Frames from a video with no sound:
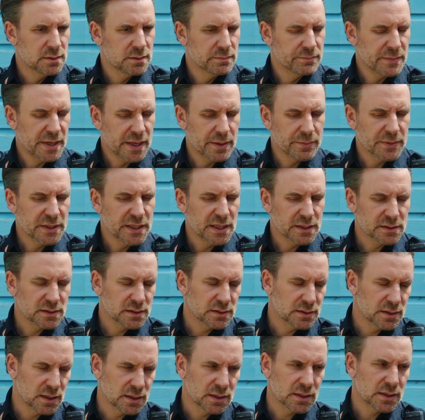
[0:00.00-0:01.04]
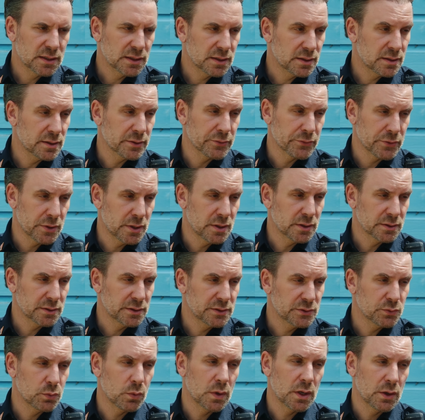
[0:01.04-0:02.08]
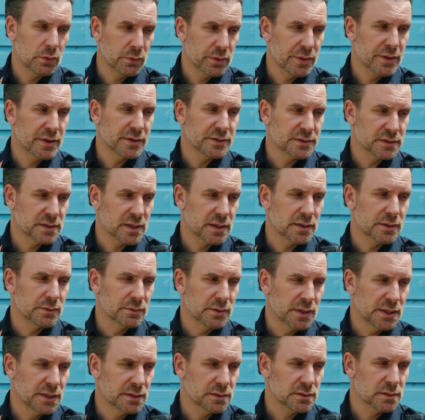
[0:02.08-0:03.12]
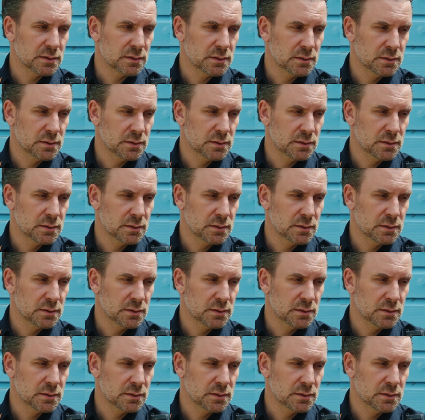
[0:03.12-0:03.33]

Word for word: Ma'am, he hasn't done anything wrong. He's well within his tenant rights.